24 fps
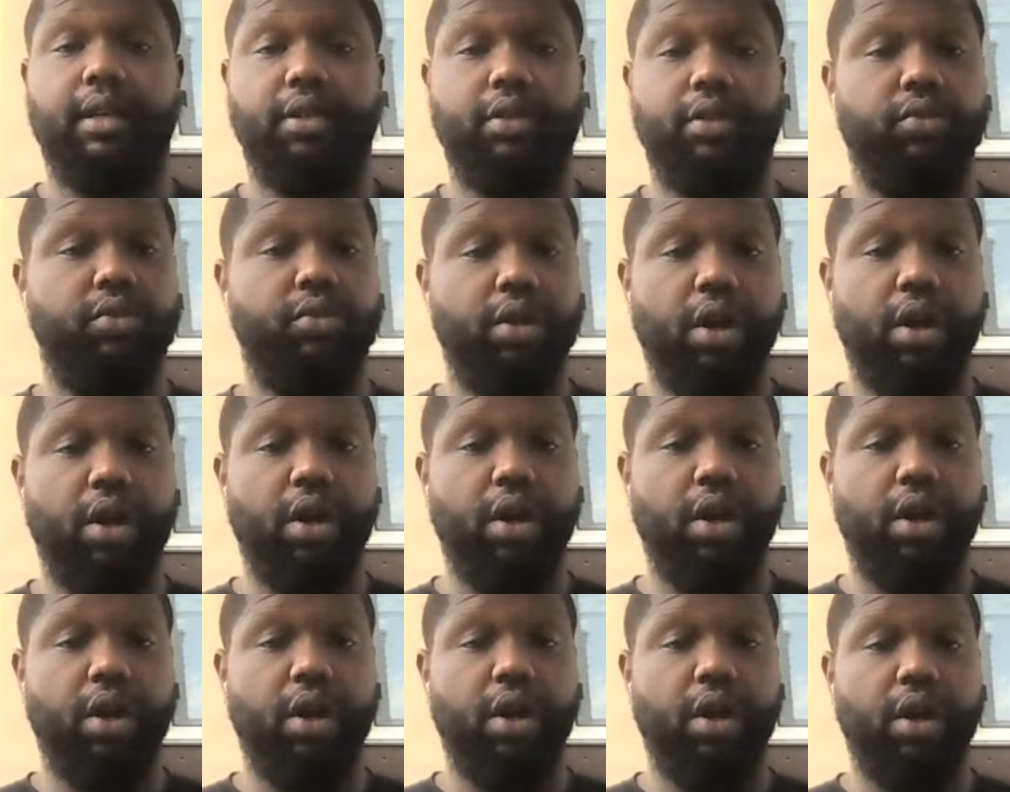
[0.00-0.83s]
You
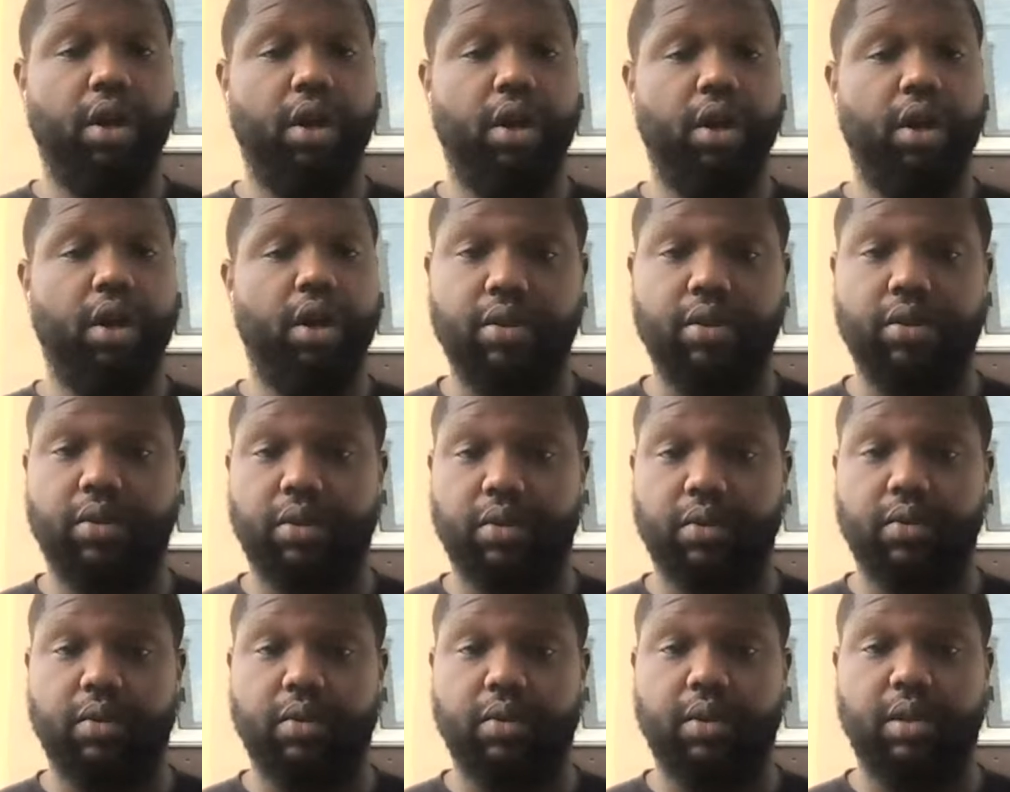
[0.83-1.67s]
know people's
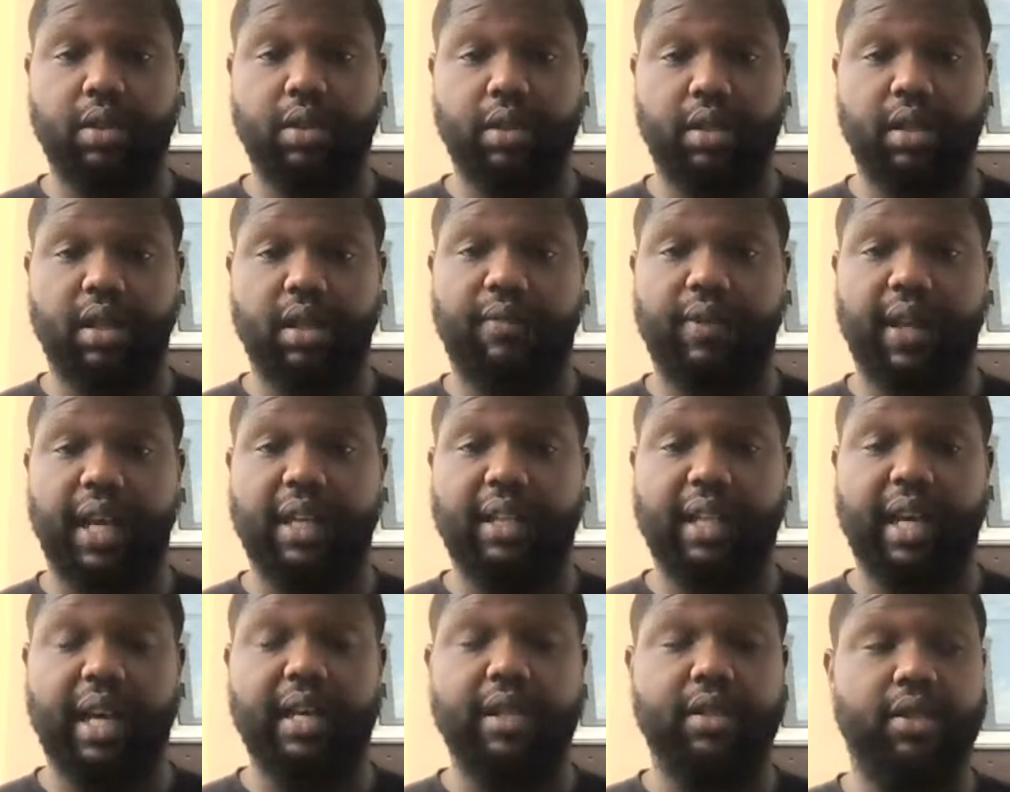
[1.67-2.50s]
strong suits and stuff
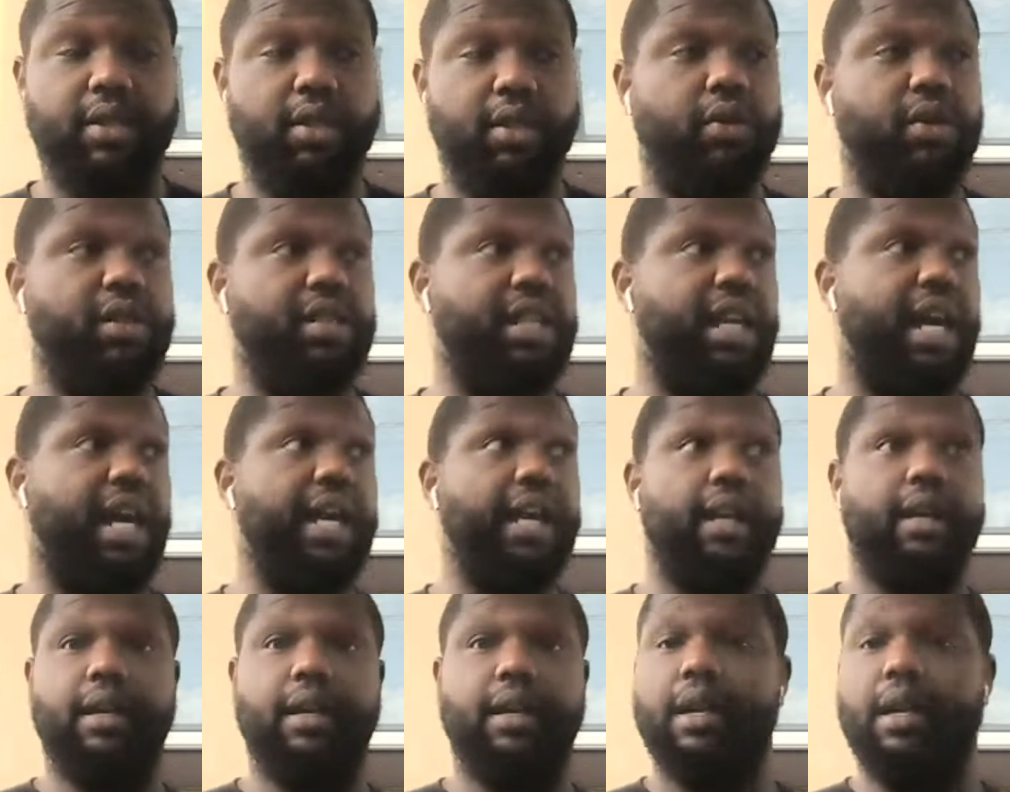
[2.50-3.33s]
like that. So it's
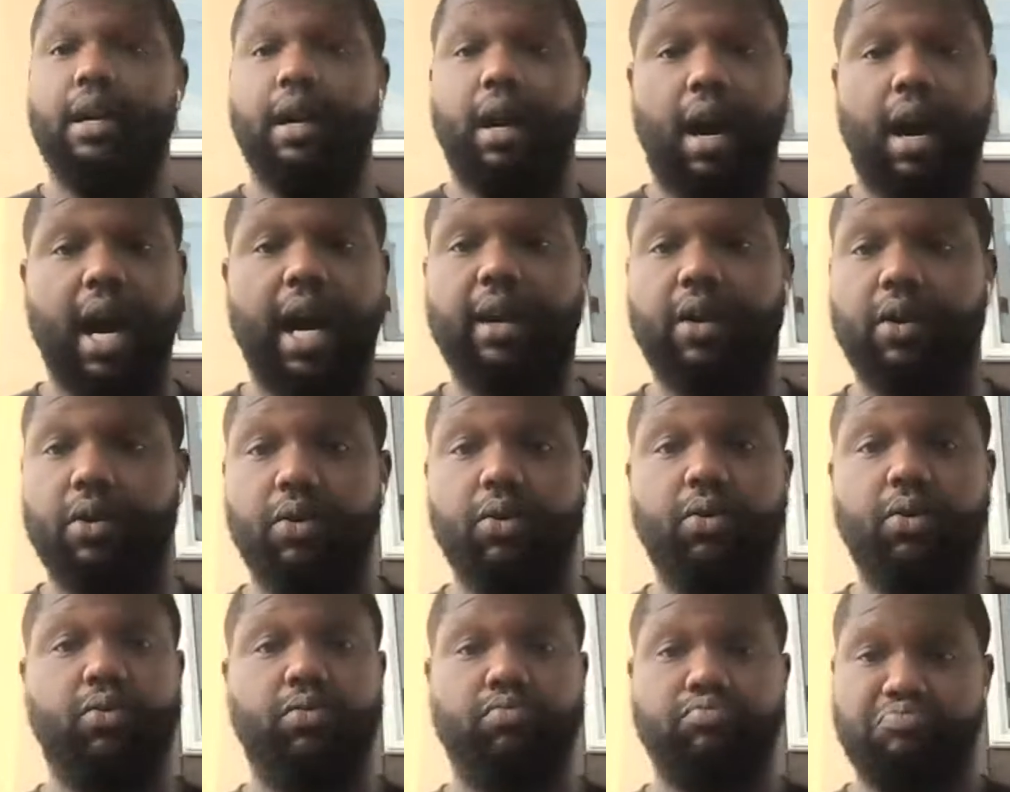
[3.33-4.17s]
like, all right,
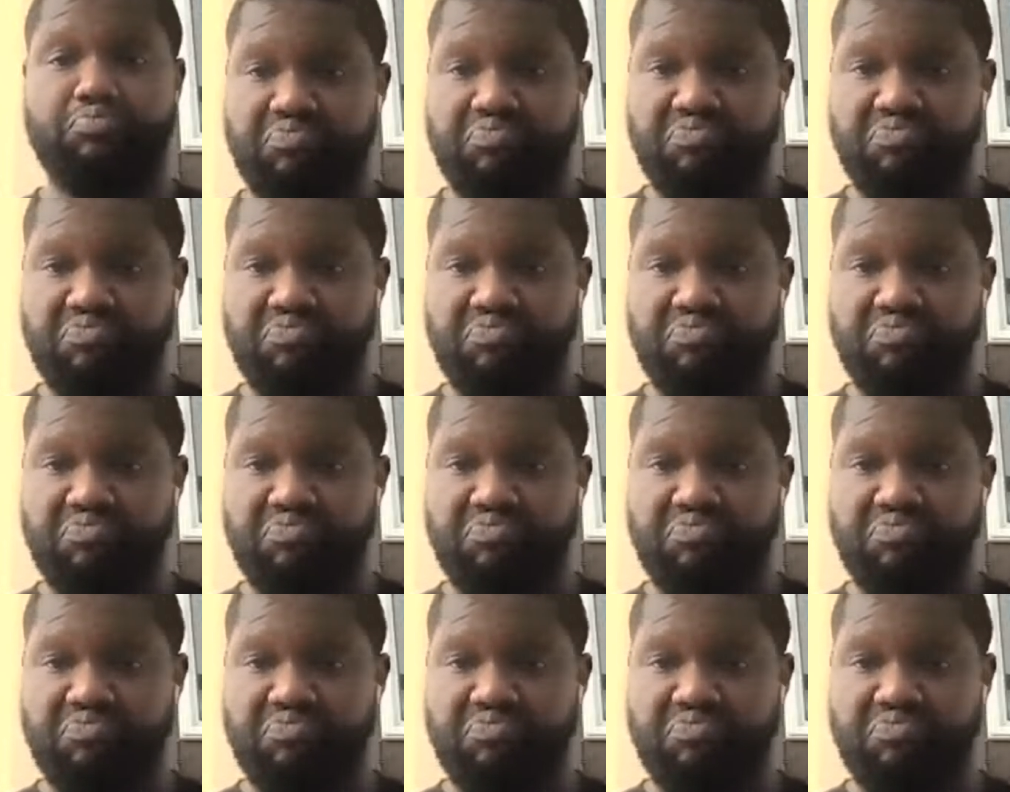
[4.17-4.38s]
cool.